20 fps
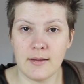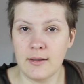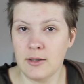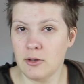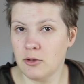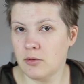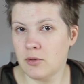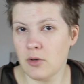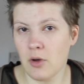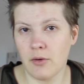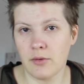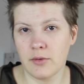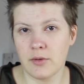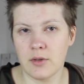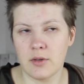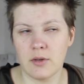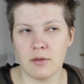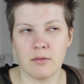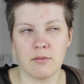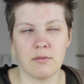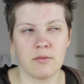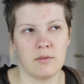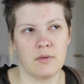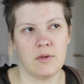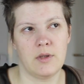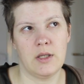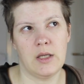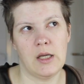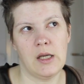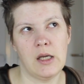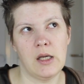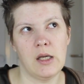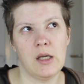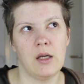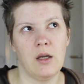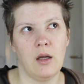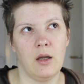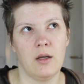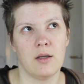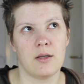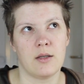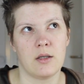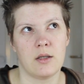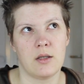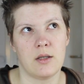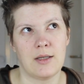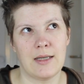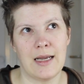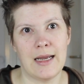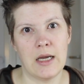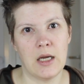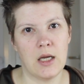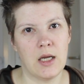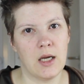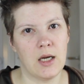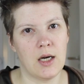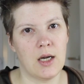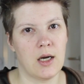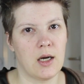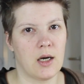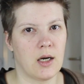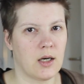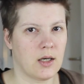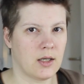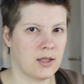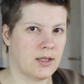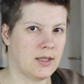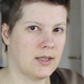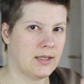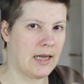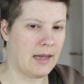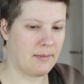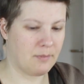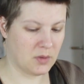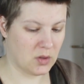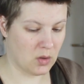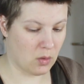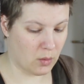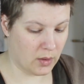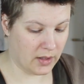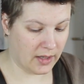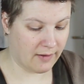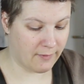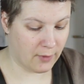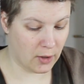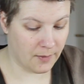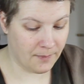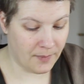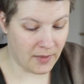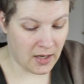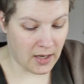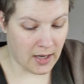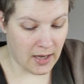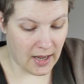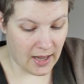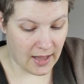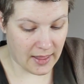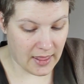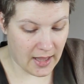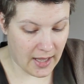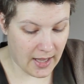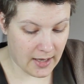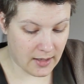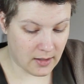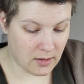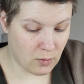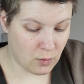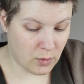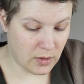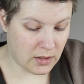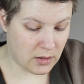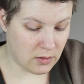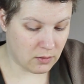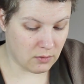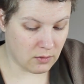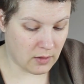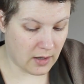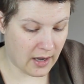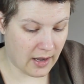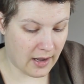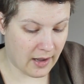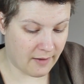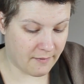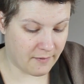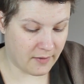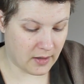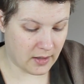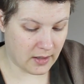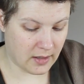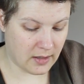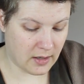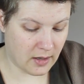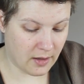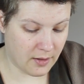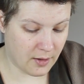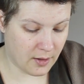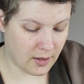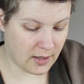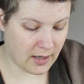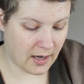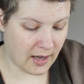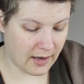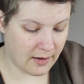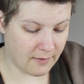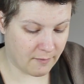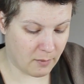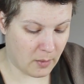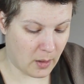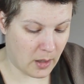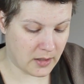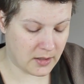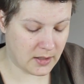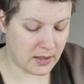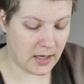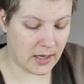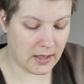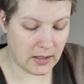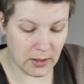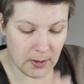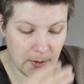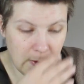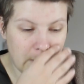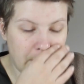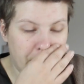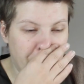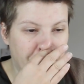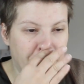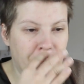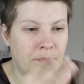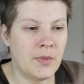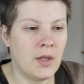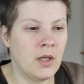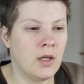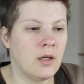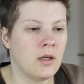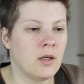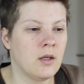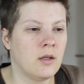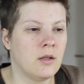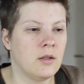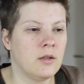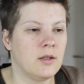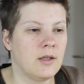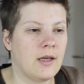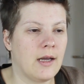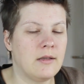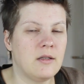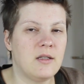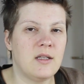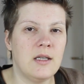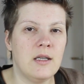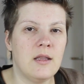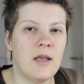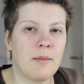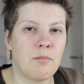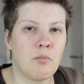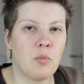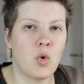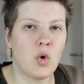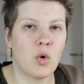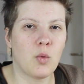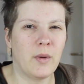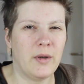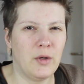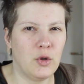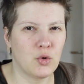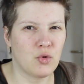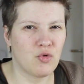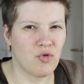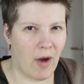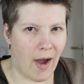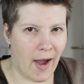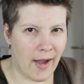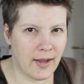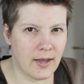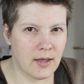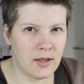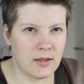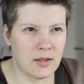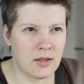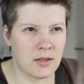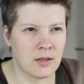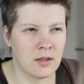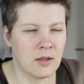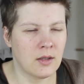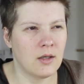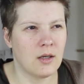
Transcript: You don't see singular stems or whatever. And then we do have another kind of moss, and you can see that more when you dry it.